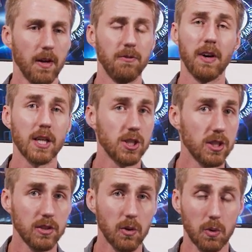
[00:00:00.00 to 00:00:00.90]

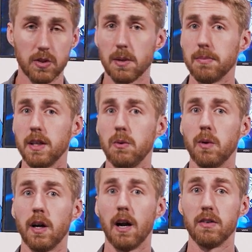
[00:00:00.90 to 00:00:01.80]
infection or something
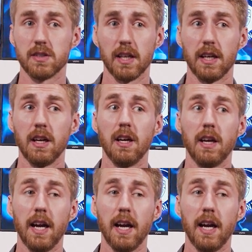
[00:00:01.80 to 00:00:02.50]
where I was like,